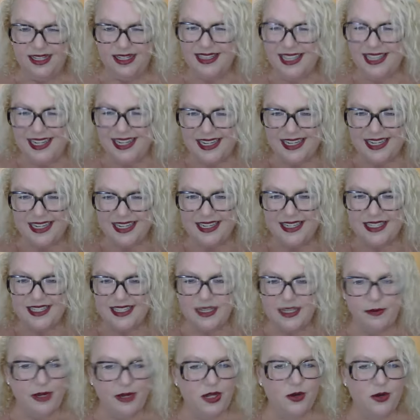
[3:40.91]
like
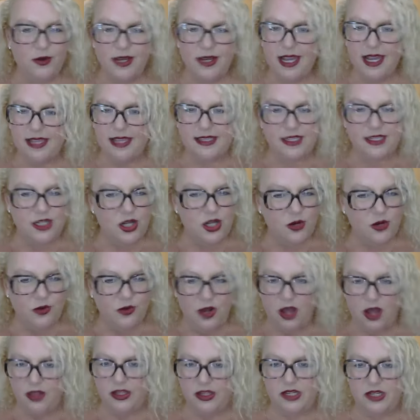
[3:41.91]
somebody who has no
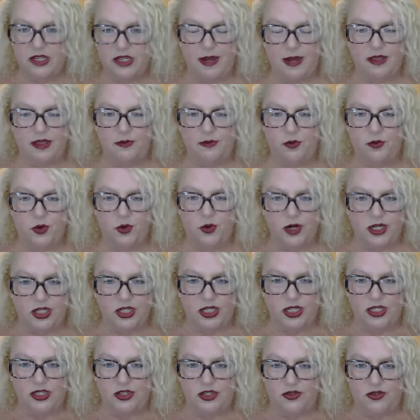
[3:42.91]
knowledge about the mortgage
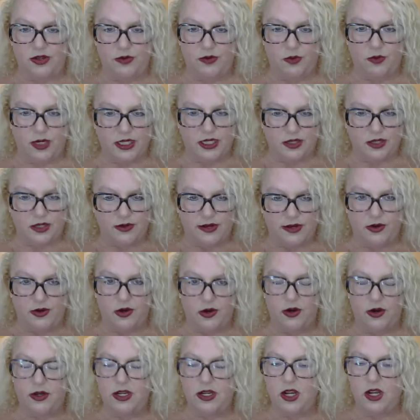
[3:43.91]
industry
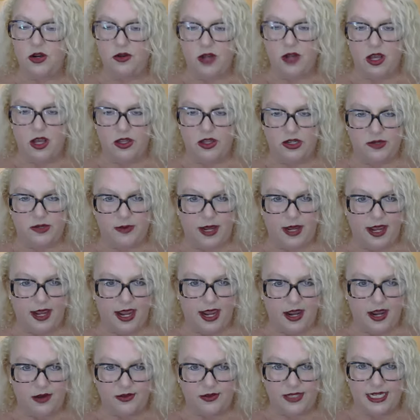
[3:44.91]
whatsoever, no knowledge about
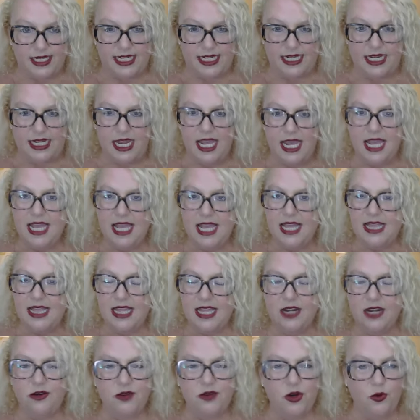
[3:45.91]
housing,
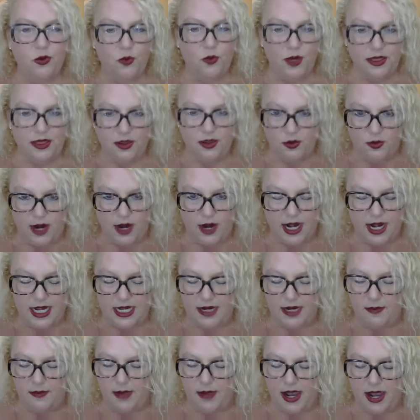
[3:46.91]
they don't know what they're
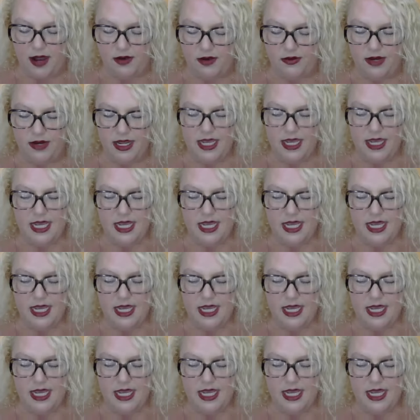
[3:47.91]
writing about.